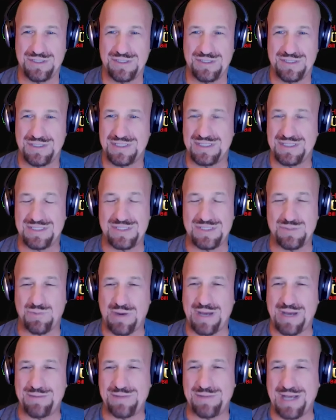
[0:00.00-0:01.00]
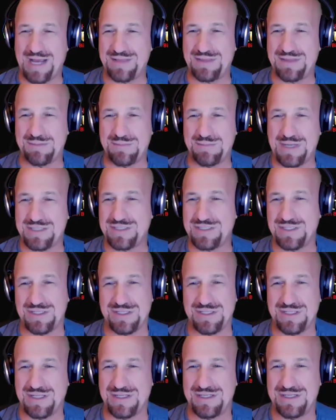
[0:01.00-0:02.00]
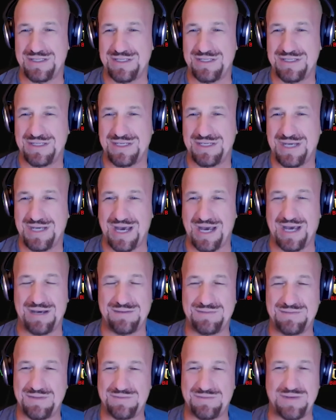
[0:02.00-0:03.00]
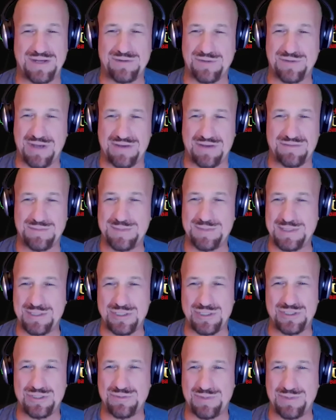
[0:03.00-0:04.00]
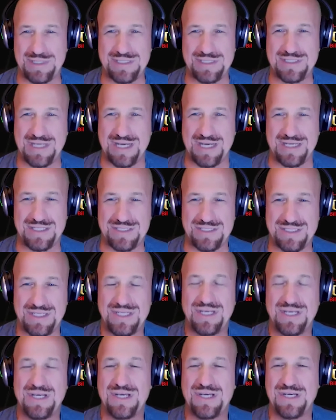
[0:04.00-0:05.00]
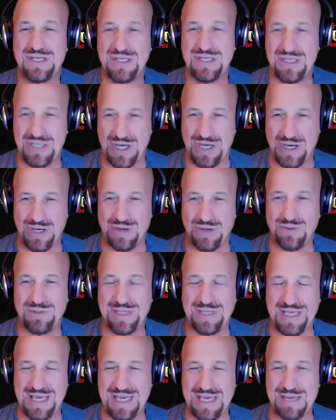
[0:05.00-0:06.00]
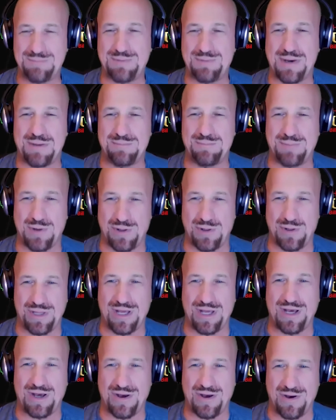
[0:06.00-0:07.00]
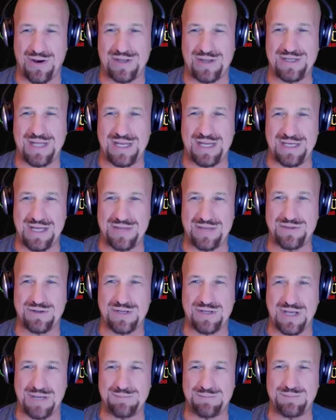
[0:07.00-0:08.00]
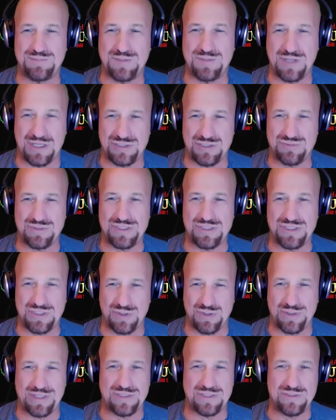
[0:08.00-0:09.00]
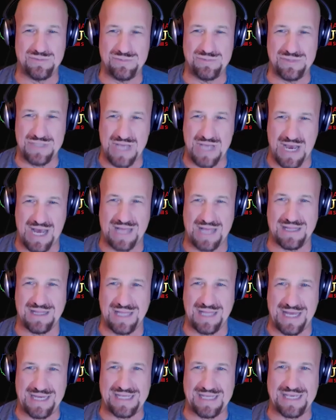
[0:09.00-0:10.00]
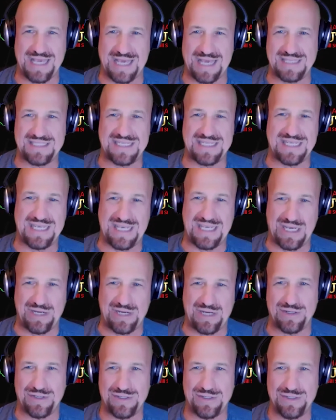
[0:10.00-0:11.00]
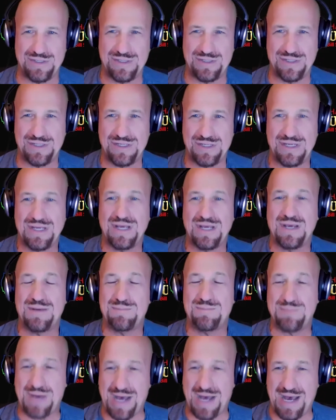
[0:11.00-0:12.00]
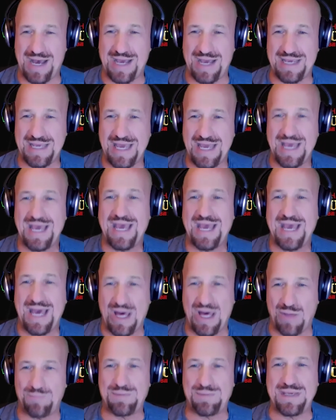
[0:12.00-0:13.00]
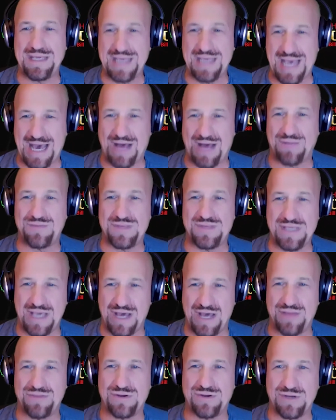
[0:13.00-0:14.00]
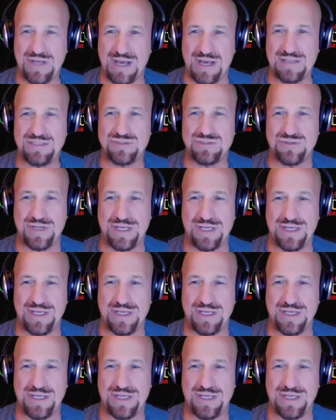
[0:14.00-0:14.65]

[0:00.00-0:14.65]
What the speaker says: This is why we got the muscle of the federal government to do what it does. Go keep Ebola on another country's soil. Do not let it get to here by helping out the other country.